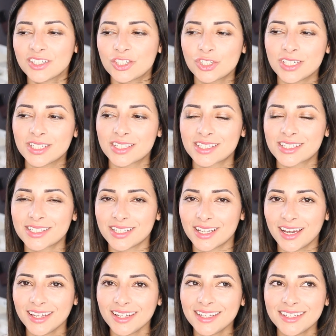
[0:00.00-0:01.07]
She's a
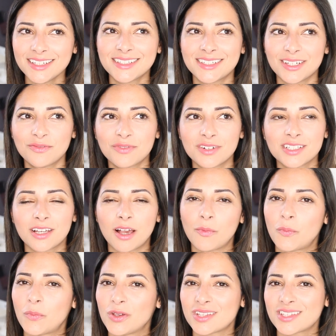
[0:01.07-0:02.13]
slightly different
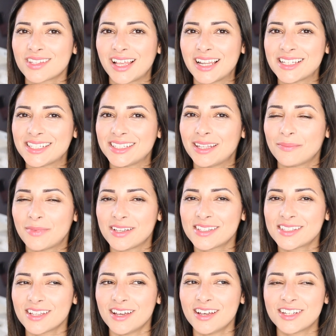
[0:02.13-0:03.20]
type of personality than my
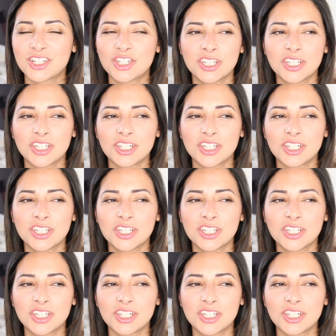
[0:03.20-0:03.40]
son.